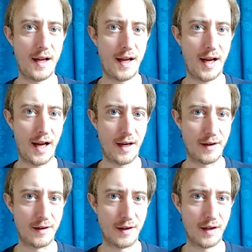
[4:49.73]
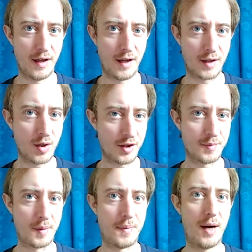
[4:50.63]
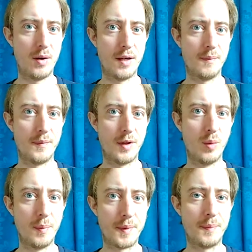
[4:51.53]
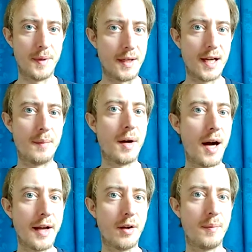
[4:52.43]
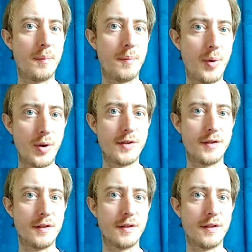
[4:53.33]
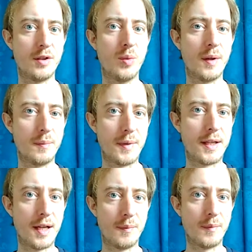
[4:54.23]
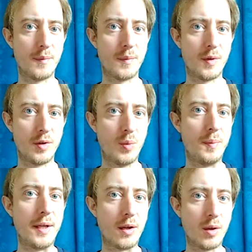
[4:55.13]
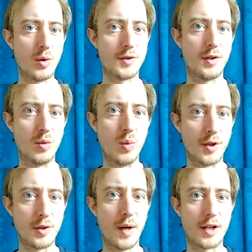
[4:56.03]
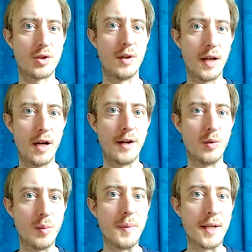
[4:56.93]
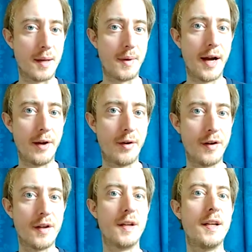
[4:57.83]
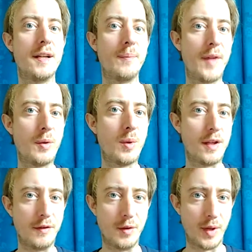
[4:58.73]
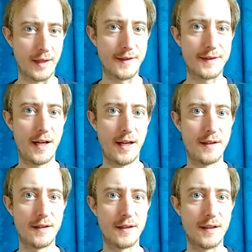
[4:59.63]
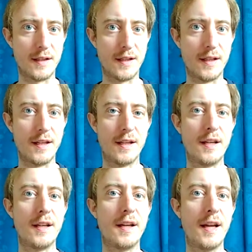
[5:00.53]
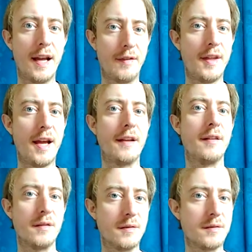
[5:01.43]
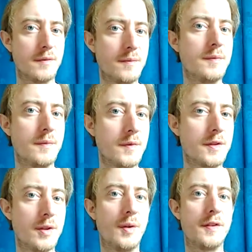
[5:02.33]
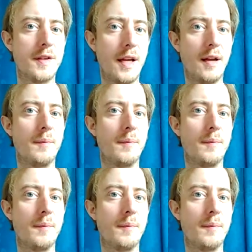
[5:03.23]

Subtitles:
and cosmic power. You will become a higher person. You will be closer to what you actually are. You will become higher. That will give you insight. And then, so to say,